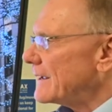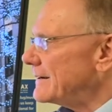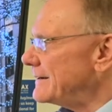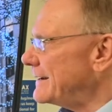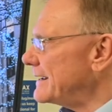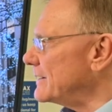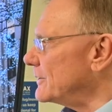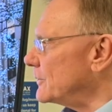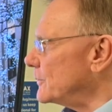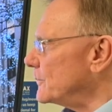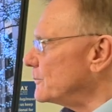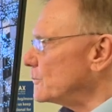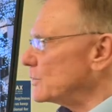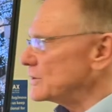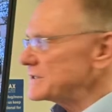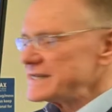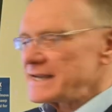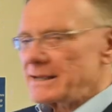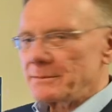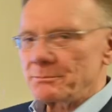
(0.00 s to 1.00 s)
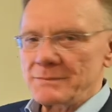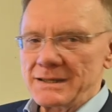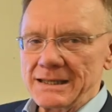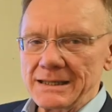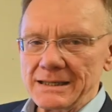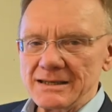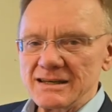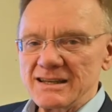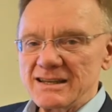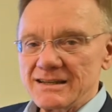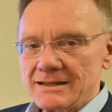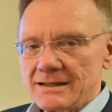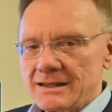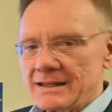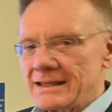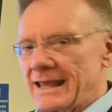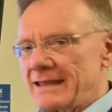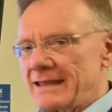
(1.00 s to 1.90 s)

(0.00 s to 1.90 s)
Now, what does that mean? It